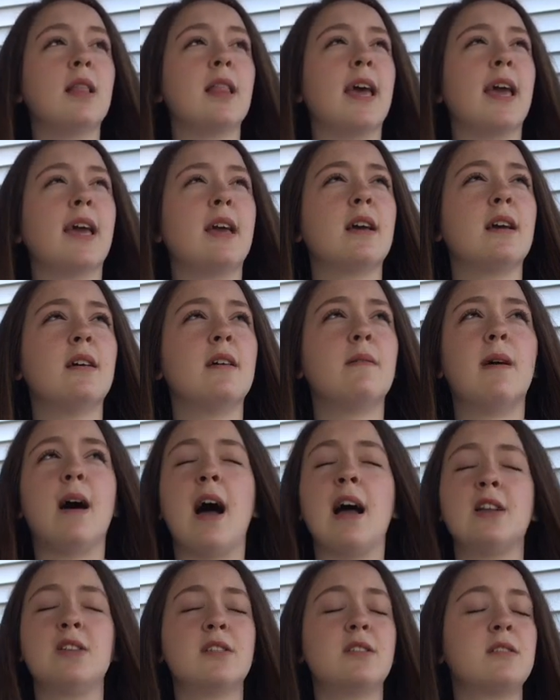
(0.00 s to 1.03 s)
like,
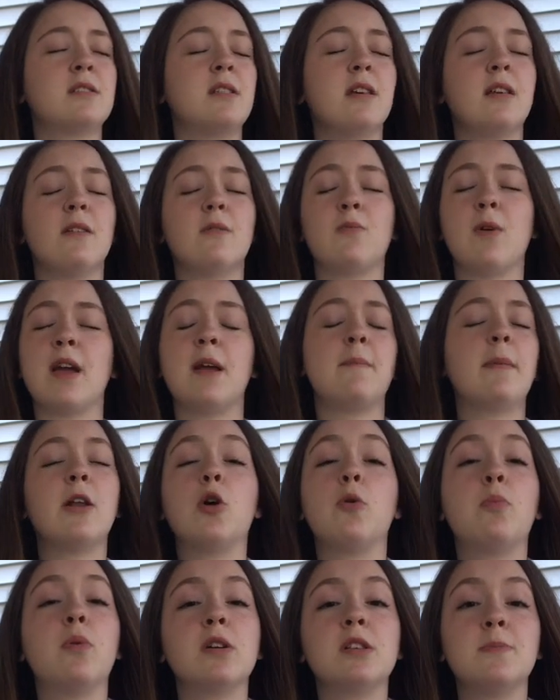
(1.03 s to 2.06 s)
I just write in my
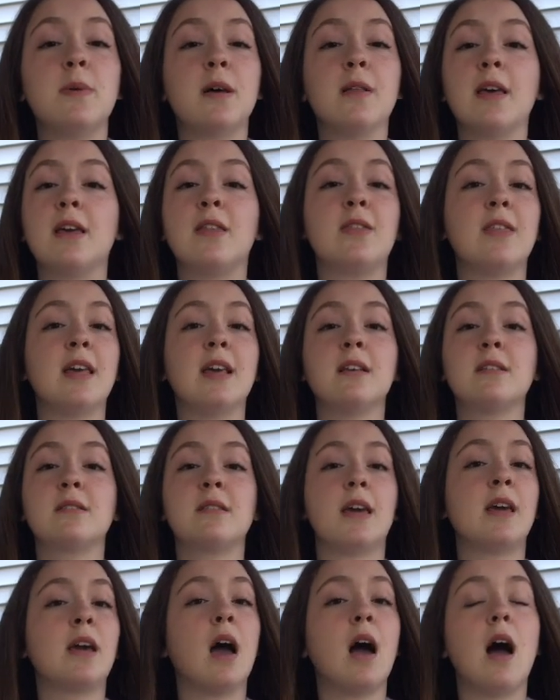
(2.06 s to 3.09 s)
notebooks about like things
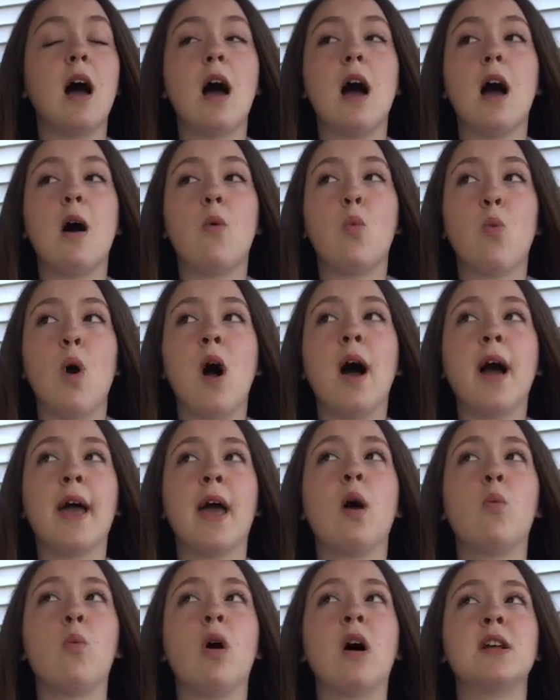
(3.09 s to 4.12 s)
like why
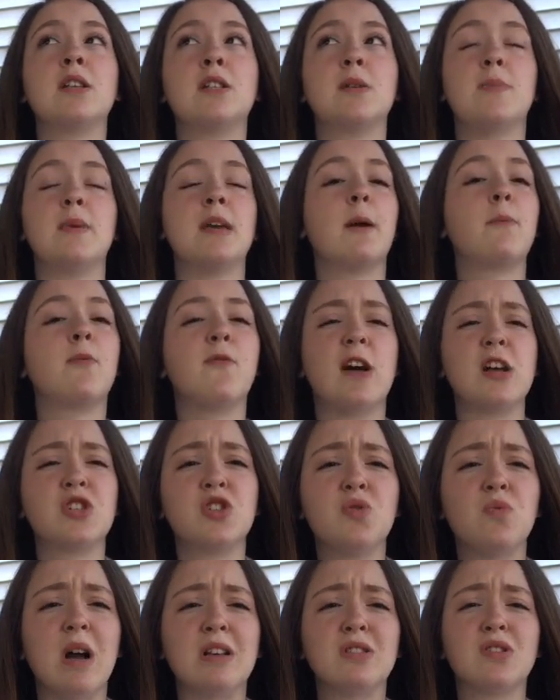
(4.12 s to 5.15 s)
I want to be a
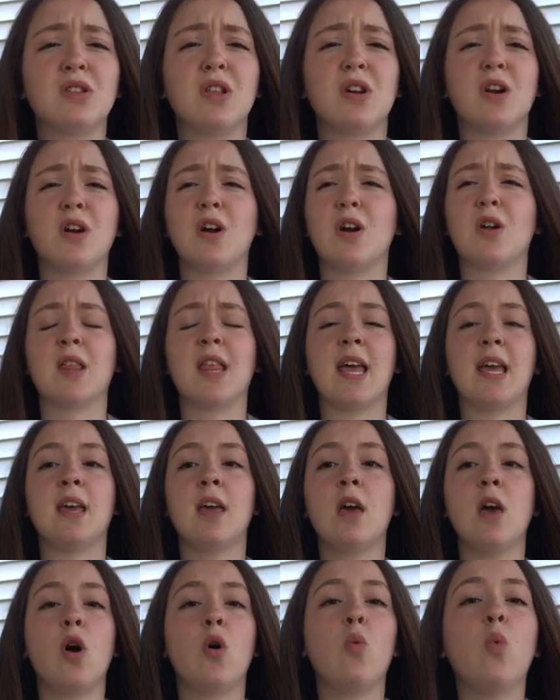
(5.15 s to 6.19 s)
professional wrestler or like
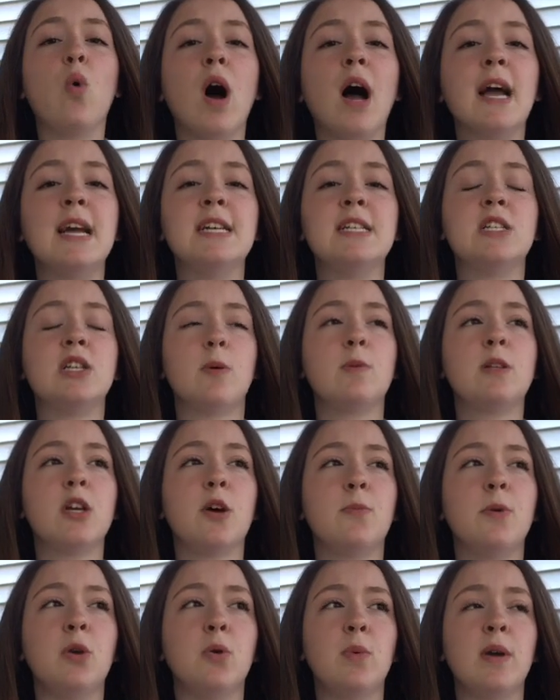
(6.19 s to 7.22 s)
why
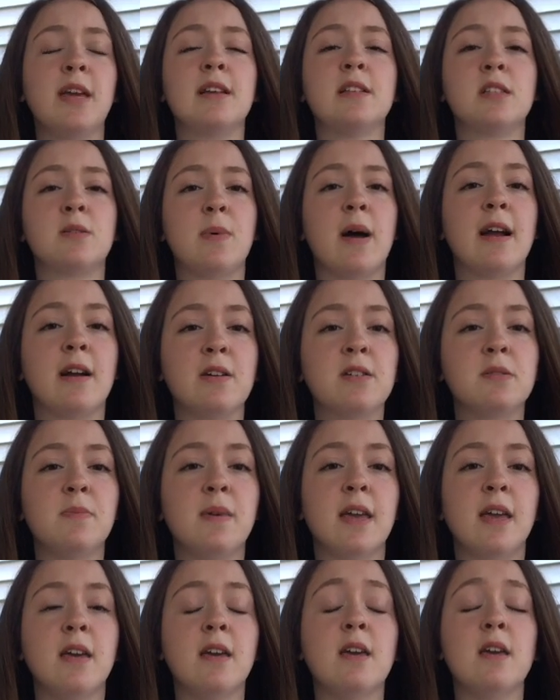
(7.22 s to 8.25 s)
WWE inspires
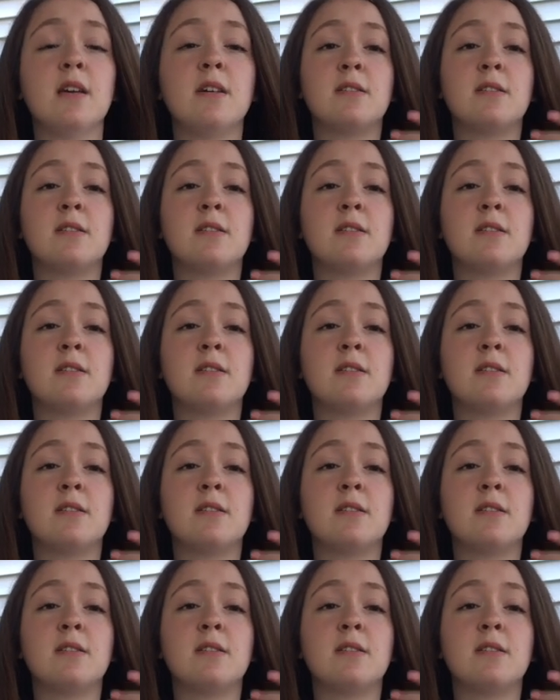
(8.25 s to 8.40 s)
me.